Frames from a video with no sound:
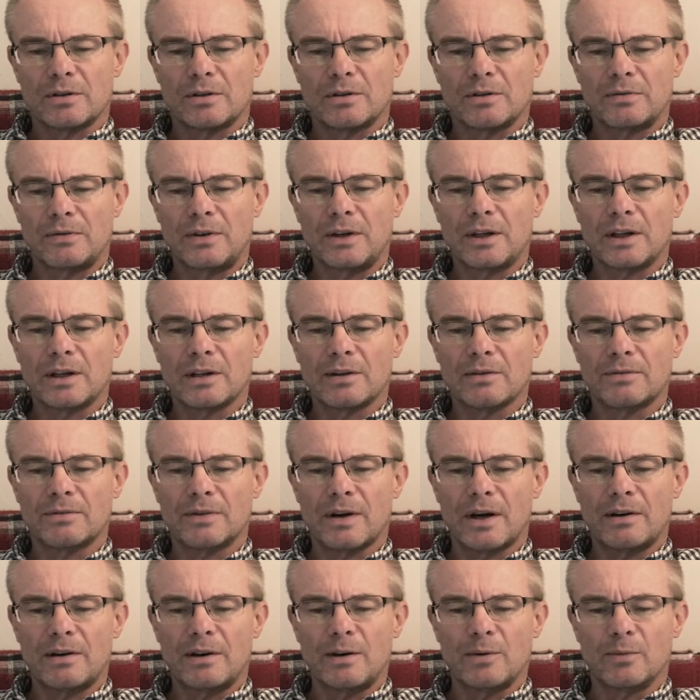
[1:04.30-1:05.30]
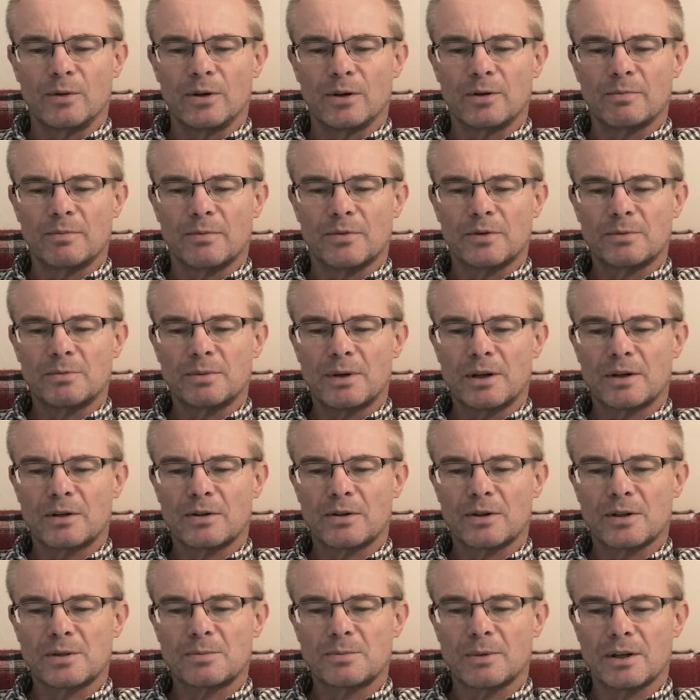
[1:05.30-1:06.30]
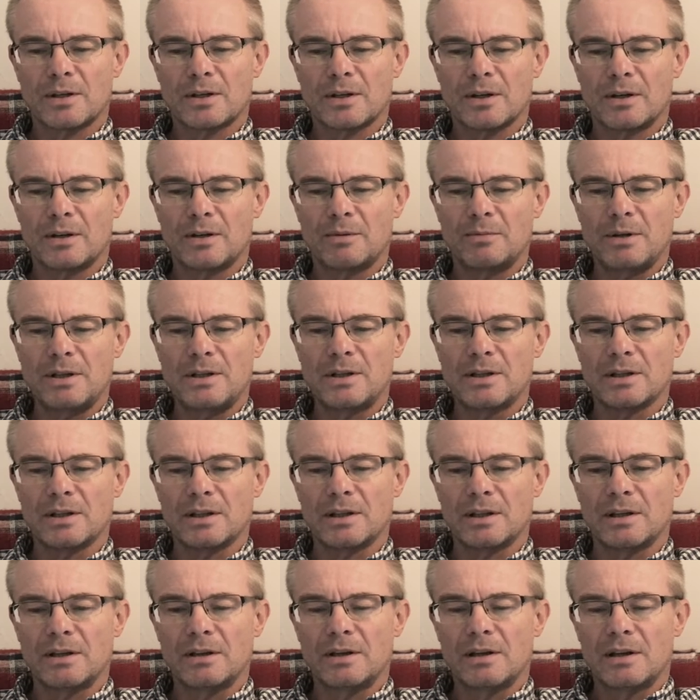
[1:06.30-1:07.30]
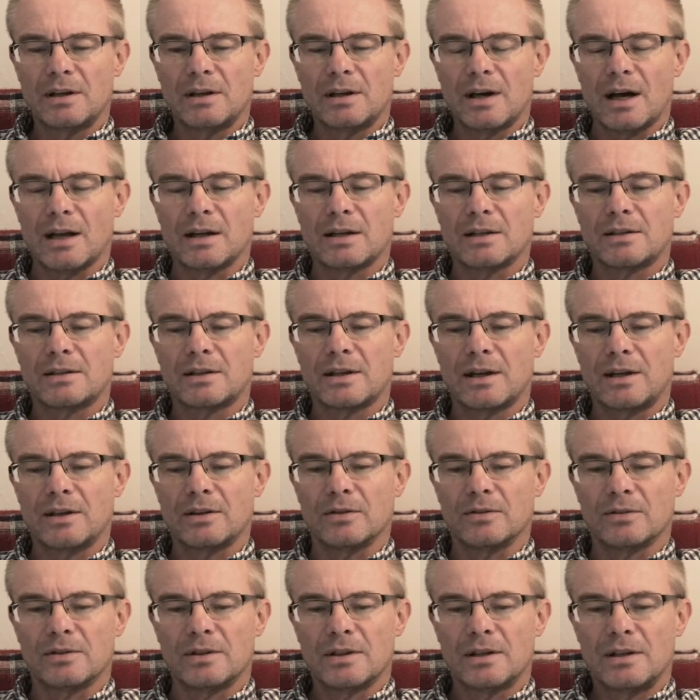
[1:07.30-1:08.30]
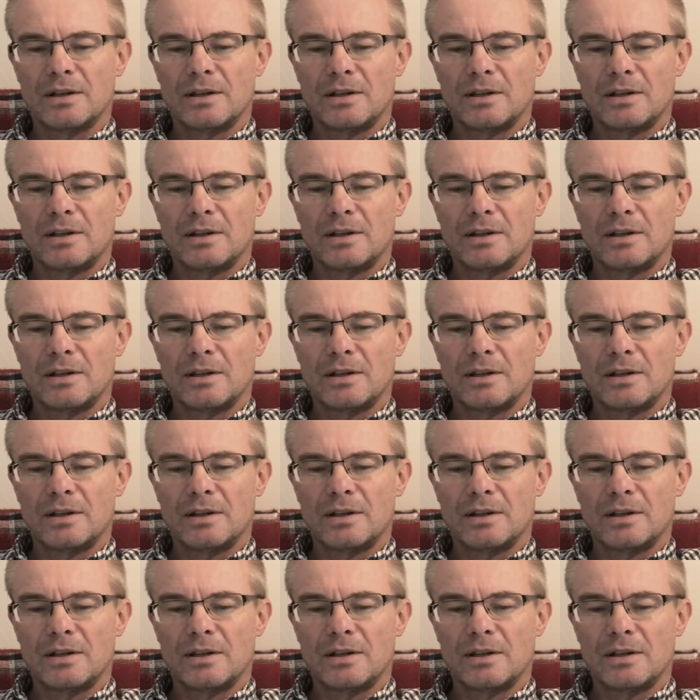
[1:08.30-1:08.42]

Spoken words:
feeling a fiery warmth spread across my tongue immediately. Alice giggled.